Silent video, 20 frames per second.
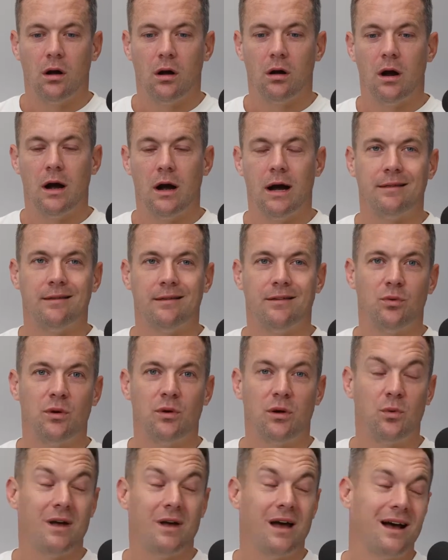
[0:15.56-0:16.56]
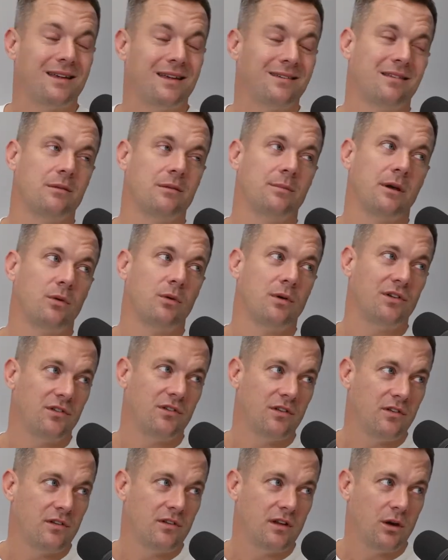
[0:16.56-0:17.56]
All right, this week we are asking the big
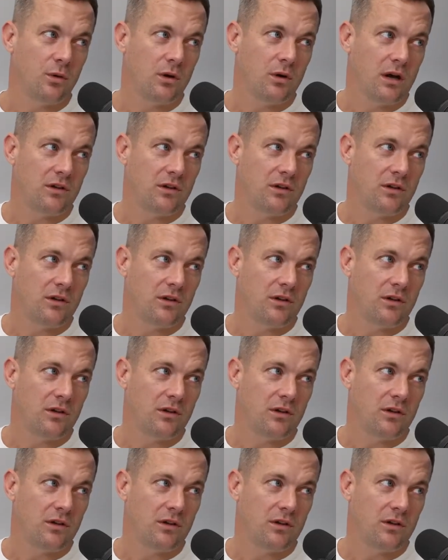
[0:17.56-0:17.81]
questions, Nick.